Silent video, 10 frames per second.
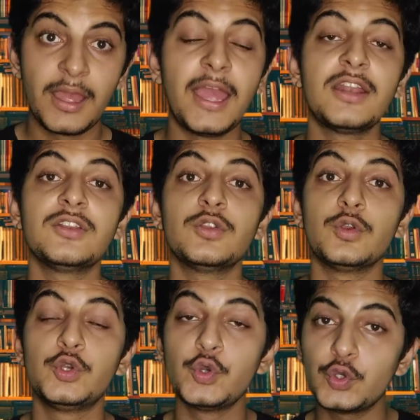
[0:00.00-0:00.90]
And
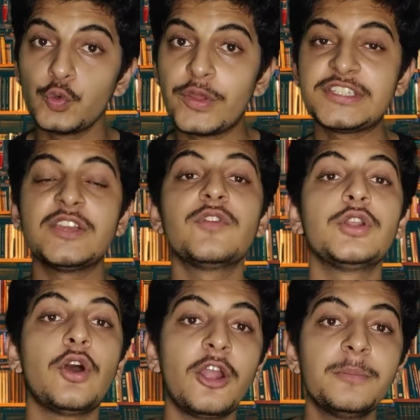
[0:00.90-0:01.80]
due to which he would
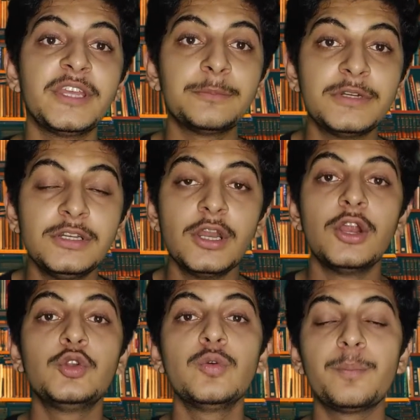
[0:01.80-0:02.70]
not be able
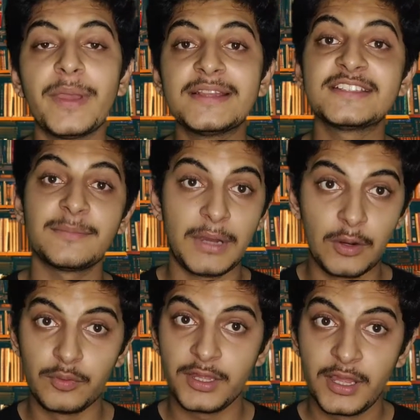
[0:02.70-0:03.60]
to pay this
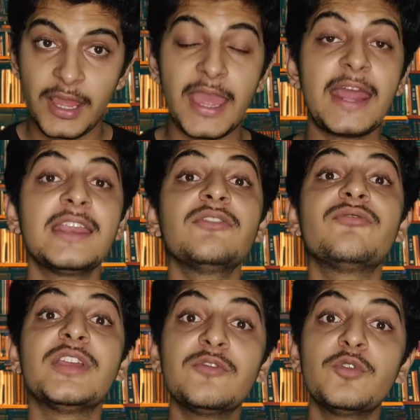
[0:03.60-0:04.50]
amount. And
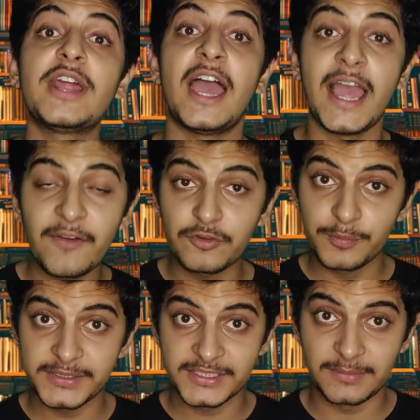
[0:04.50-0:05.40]
if he would have to
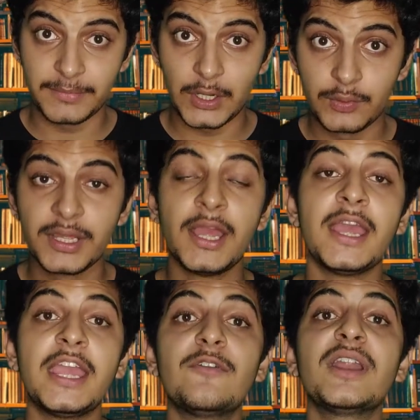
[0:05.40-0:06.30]
pay this amount,
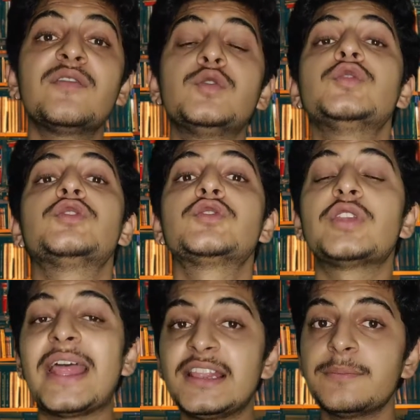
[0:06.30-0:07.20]
he would have to
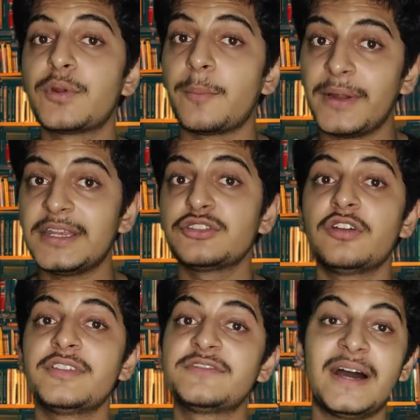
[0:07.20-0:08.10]
sell the properties
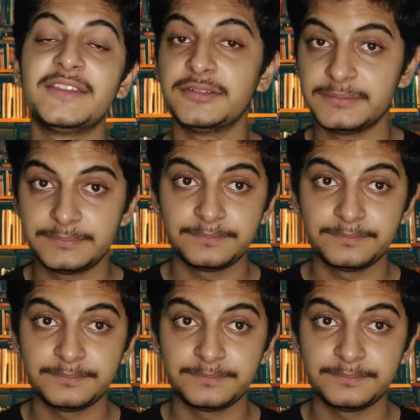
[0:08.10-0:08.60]
of his father